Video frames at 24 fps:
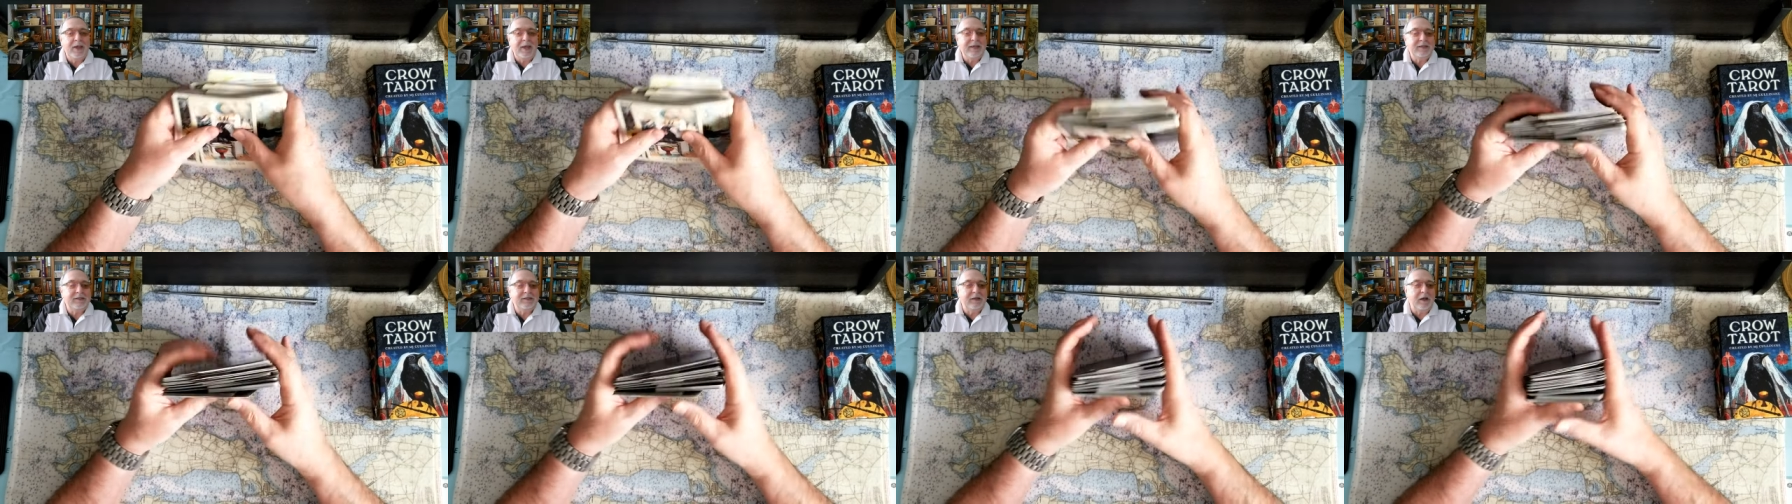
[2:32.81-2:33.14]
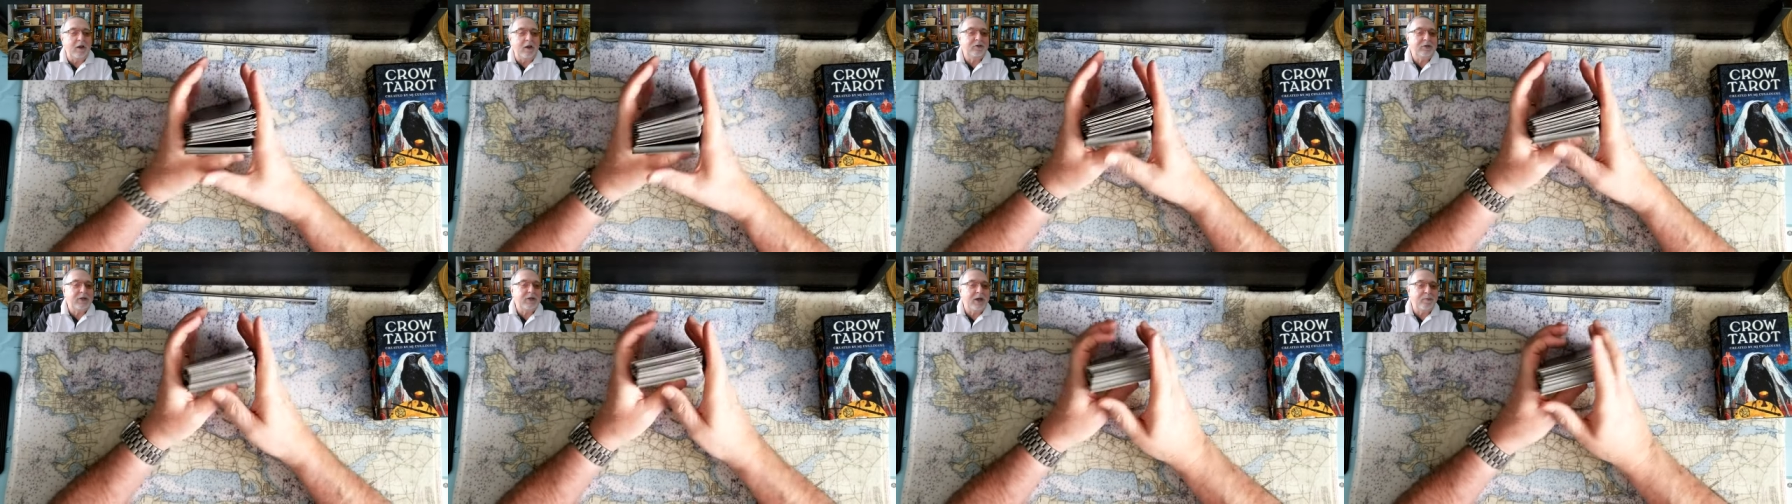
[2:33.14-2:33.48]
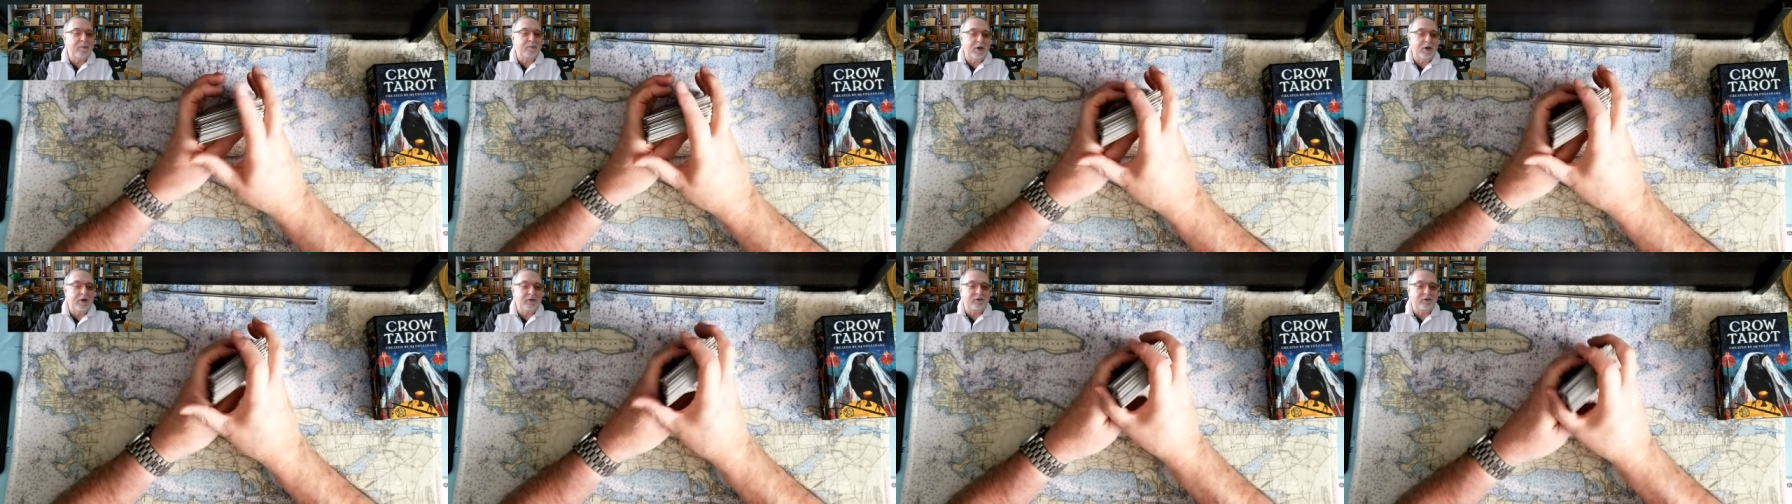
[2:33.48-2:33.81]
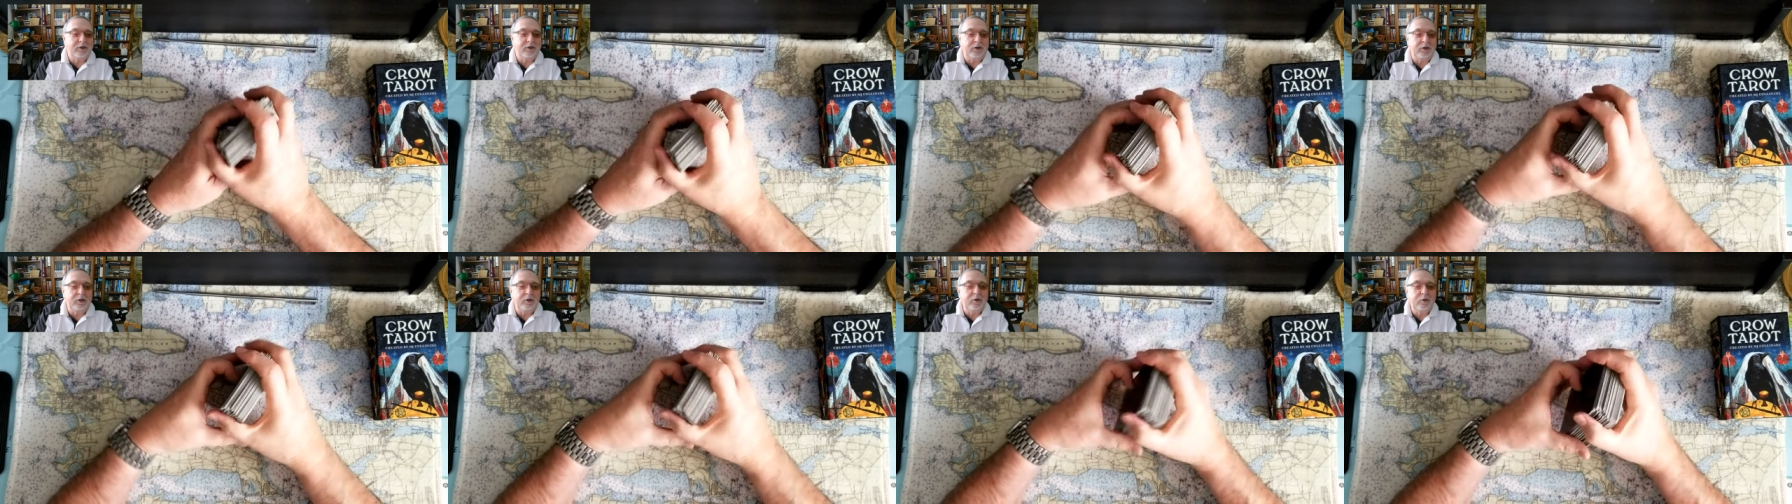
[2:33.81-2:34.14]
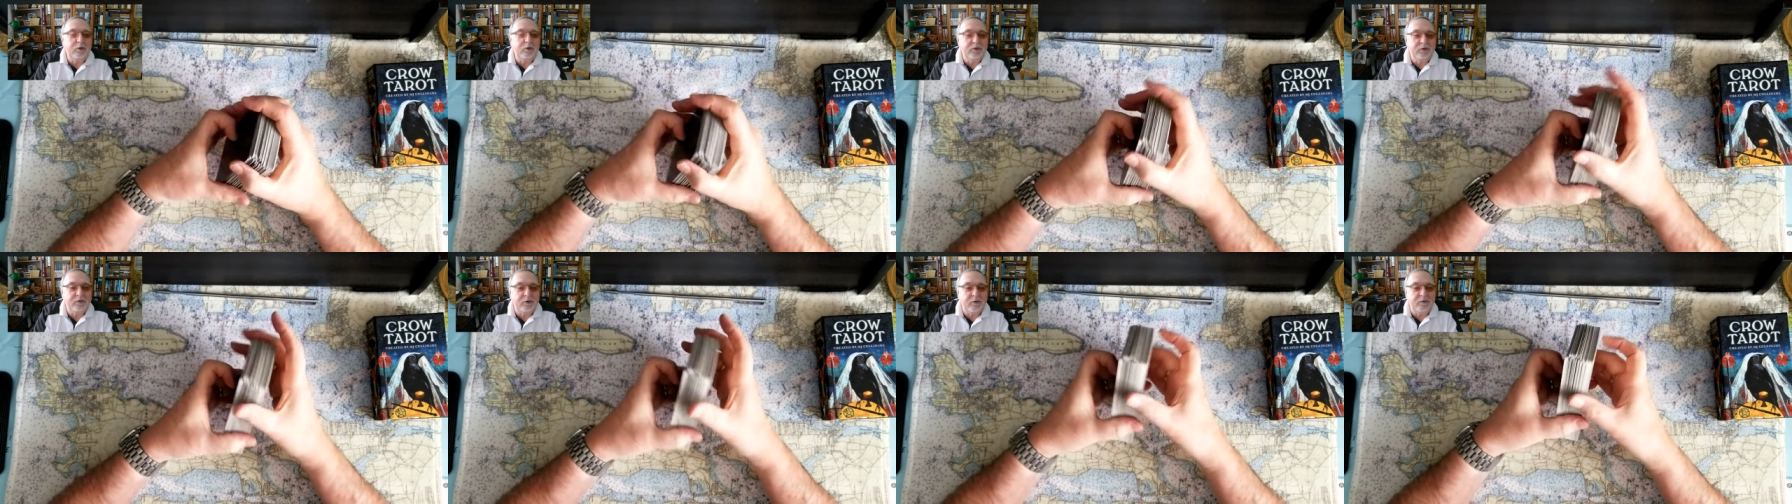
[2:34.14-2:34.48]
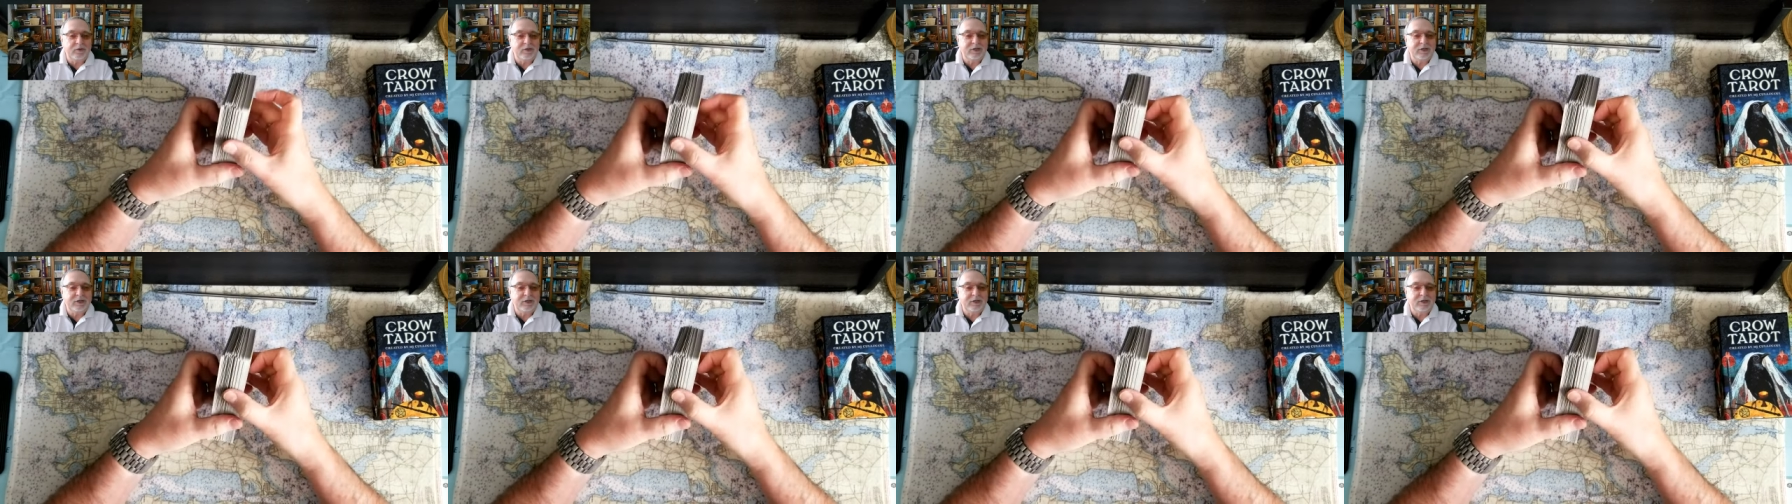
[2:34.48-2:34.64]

He's a longtime prosecutor who has